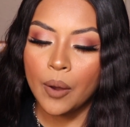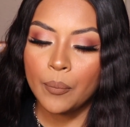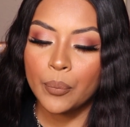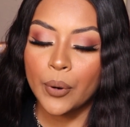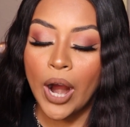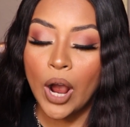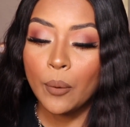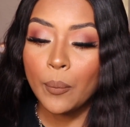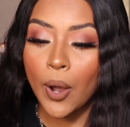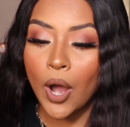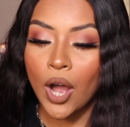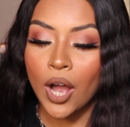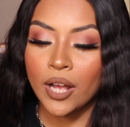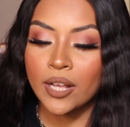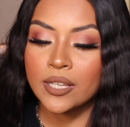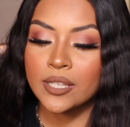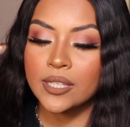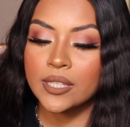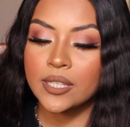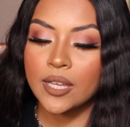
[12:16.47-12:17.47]
Brow
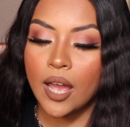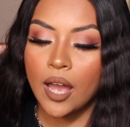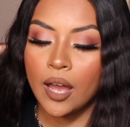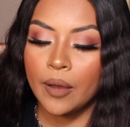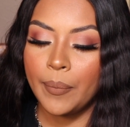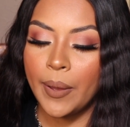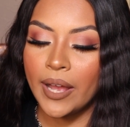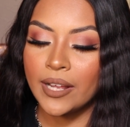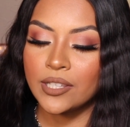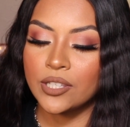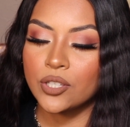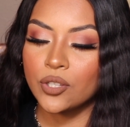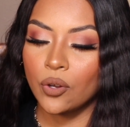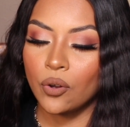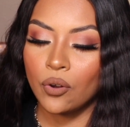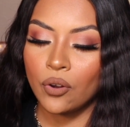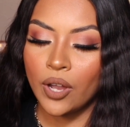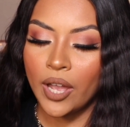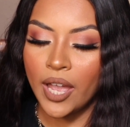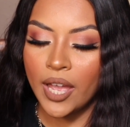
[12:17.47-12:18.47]
Boss
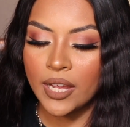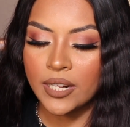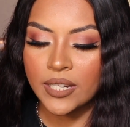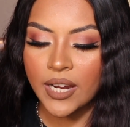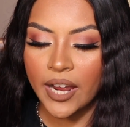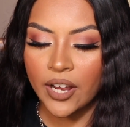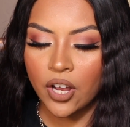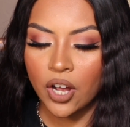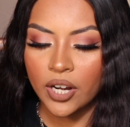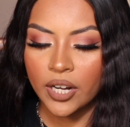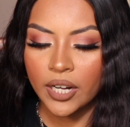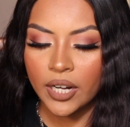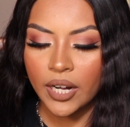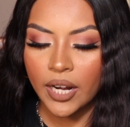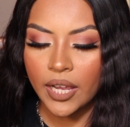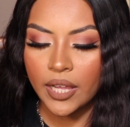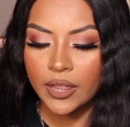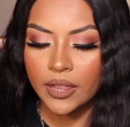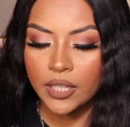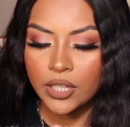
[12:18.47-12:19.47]
pencil, and I got it
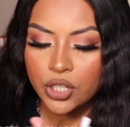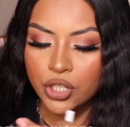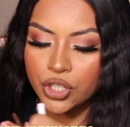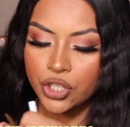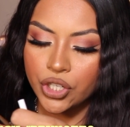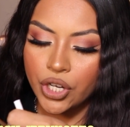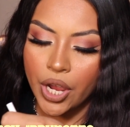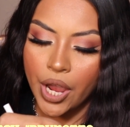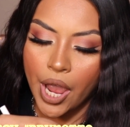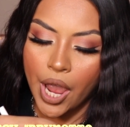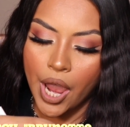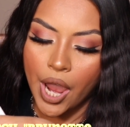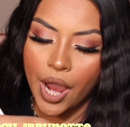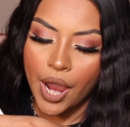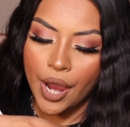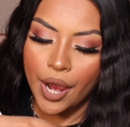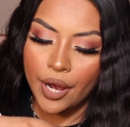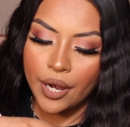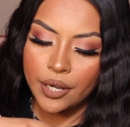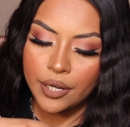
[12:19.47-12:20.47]
in the
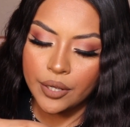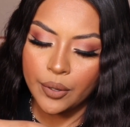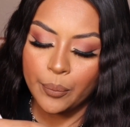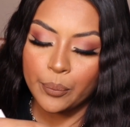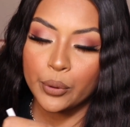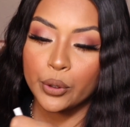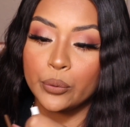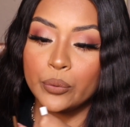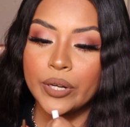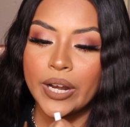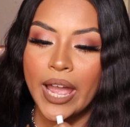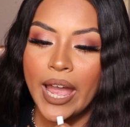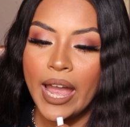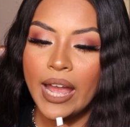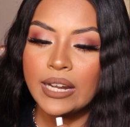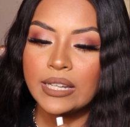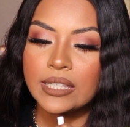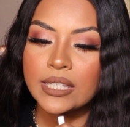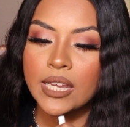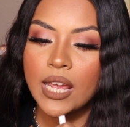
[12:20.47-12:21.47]
shade
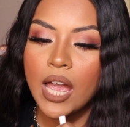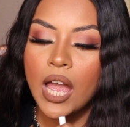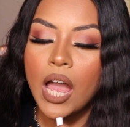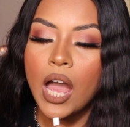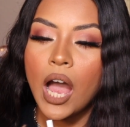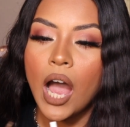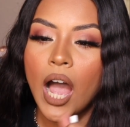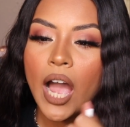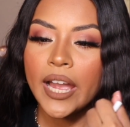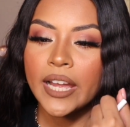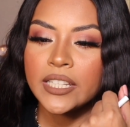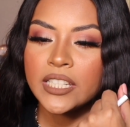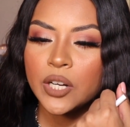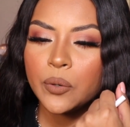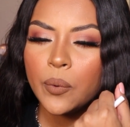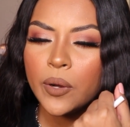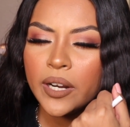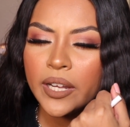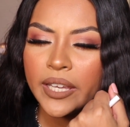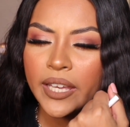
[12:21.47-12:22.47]
Brunette. I did
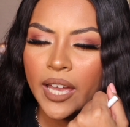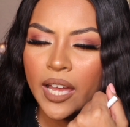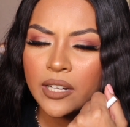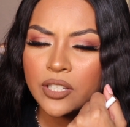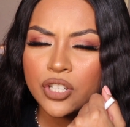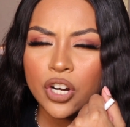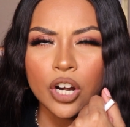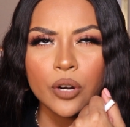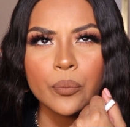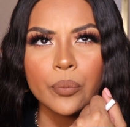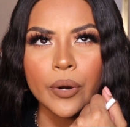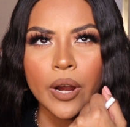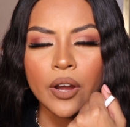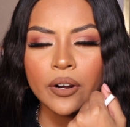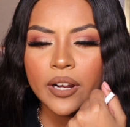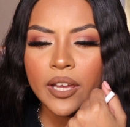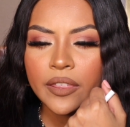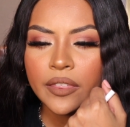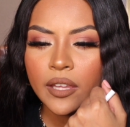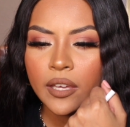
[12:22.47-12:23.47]
want to get dark
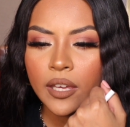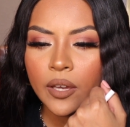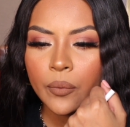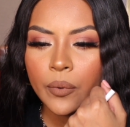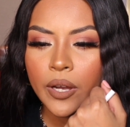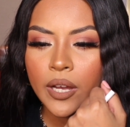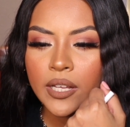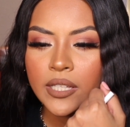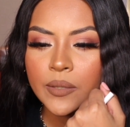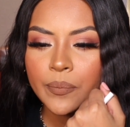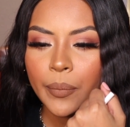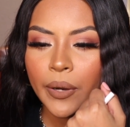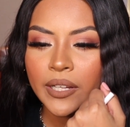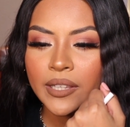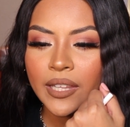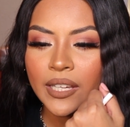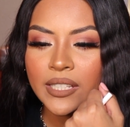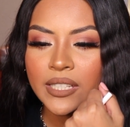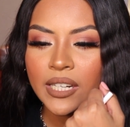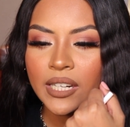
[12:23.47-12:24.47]
brown, I think it was,
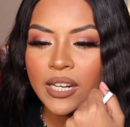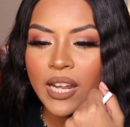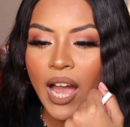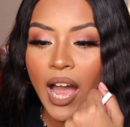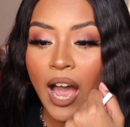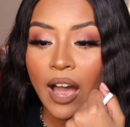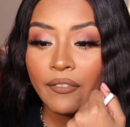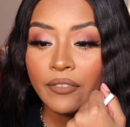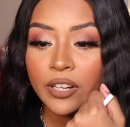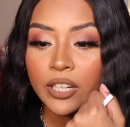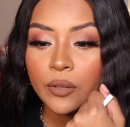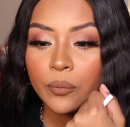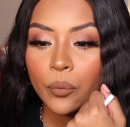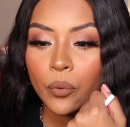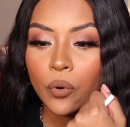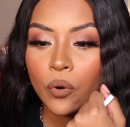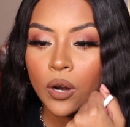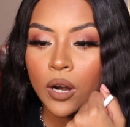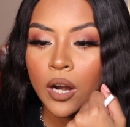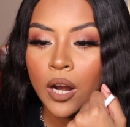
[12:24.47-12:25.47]
but they didn't have any
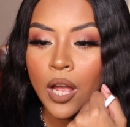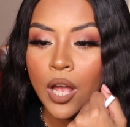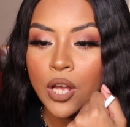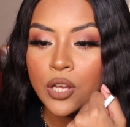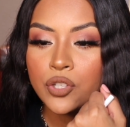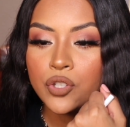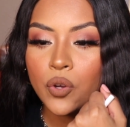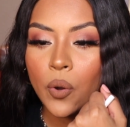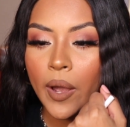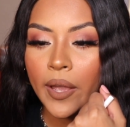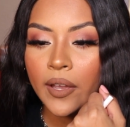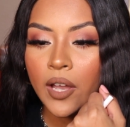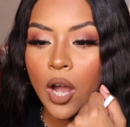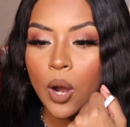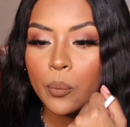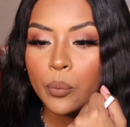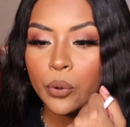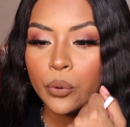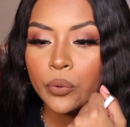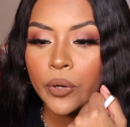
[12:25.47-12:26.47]
more, so I
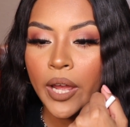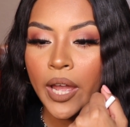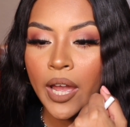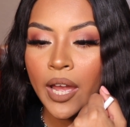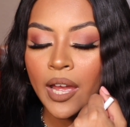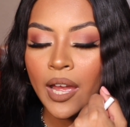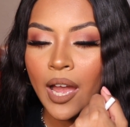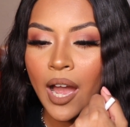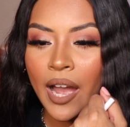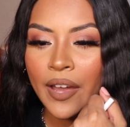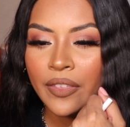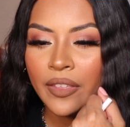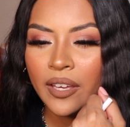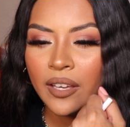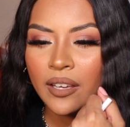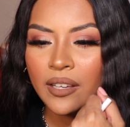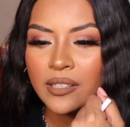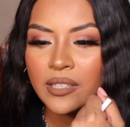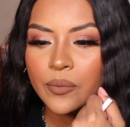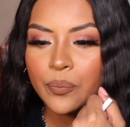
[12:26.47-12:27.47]
got Brunette. I
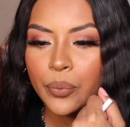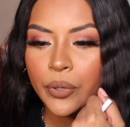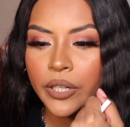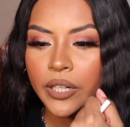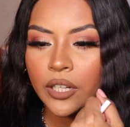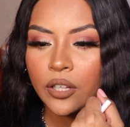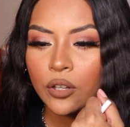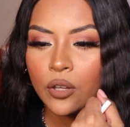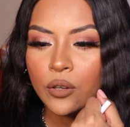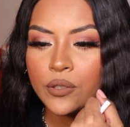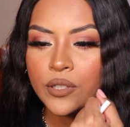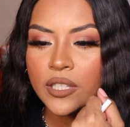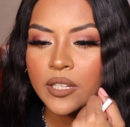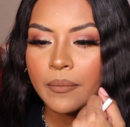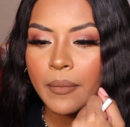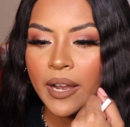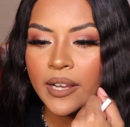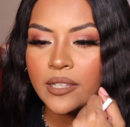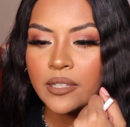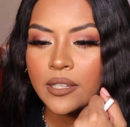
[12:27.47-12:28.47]
think it's pretty close to
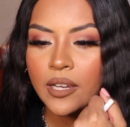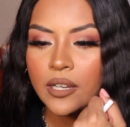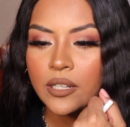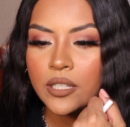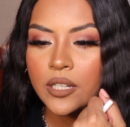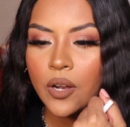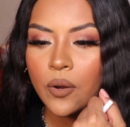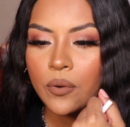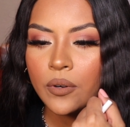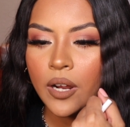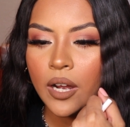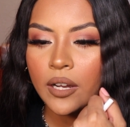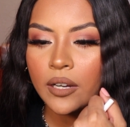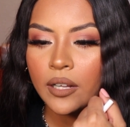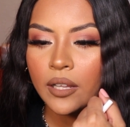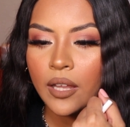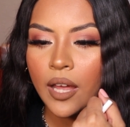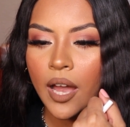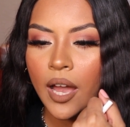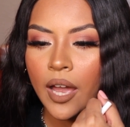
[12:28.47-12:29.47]
my skin tone, not
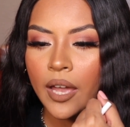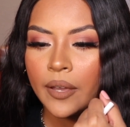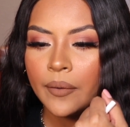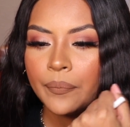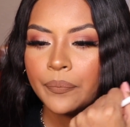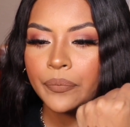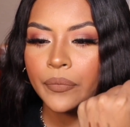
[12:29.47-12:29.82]
gonna lie.